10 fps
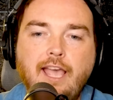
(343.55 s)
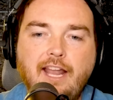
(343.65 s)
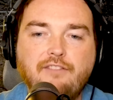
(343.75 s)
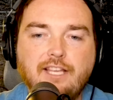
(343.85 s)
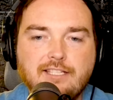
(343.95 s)

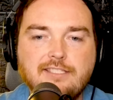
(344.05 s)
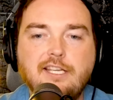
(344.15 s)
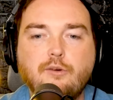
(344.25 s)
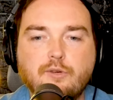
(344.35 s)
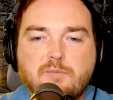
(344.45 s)
And if they
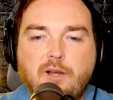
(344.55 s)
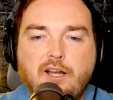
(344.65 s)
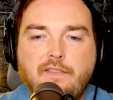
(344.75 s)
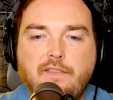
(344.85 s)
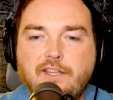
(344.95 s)
continue to
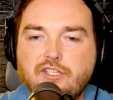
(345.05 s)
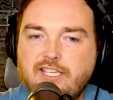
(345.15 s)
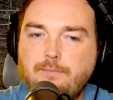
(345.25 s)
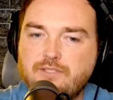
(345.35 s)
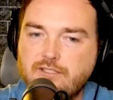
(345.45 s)
respond, then just
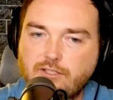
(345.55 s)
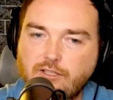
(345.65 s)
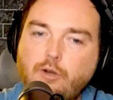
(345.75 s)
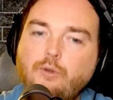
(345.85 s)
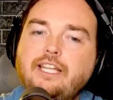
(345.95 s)
keep
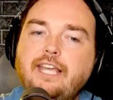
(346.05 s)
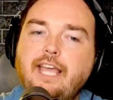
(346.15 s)
slowly